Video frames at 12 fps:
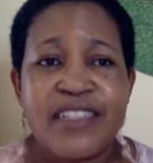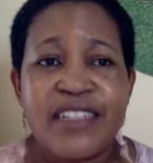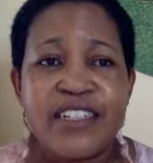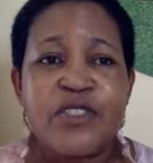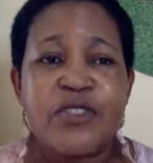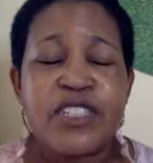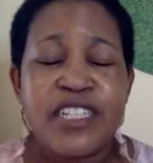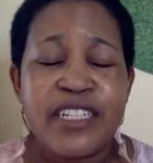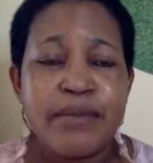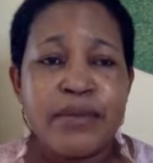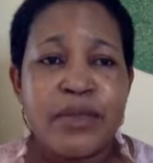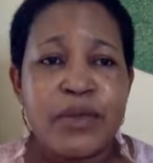They are not
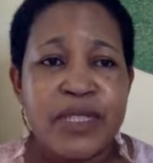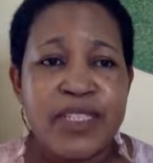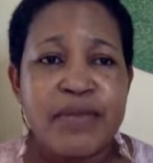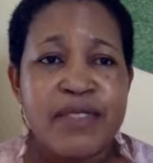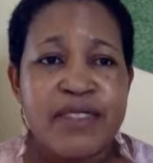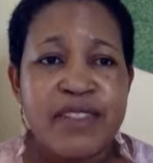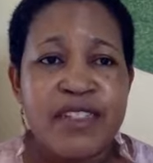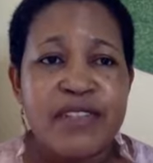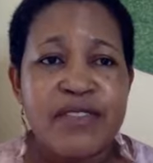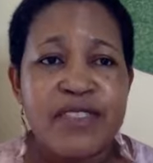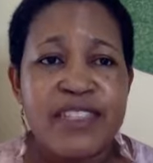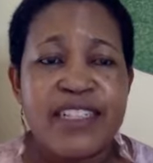happy with
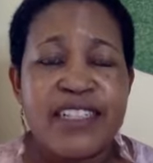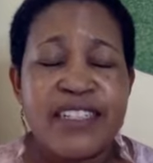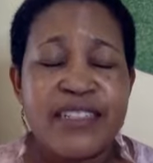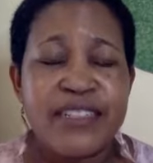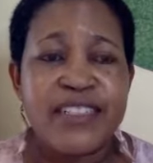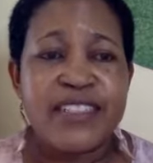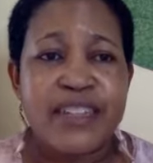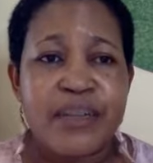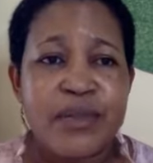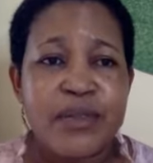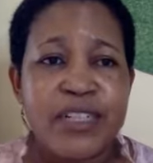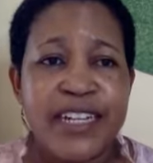themselves. They live a
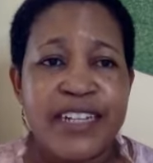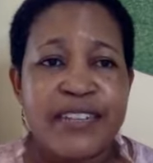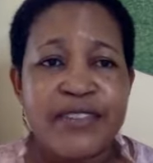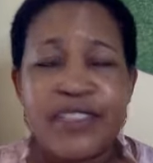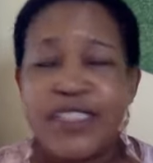double life.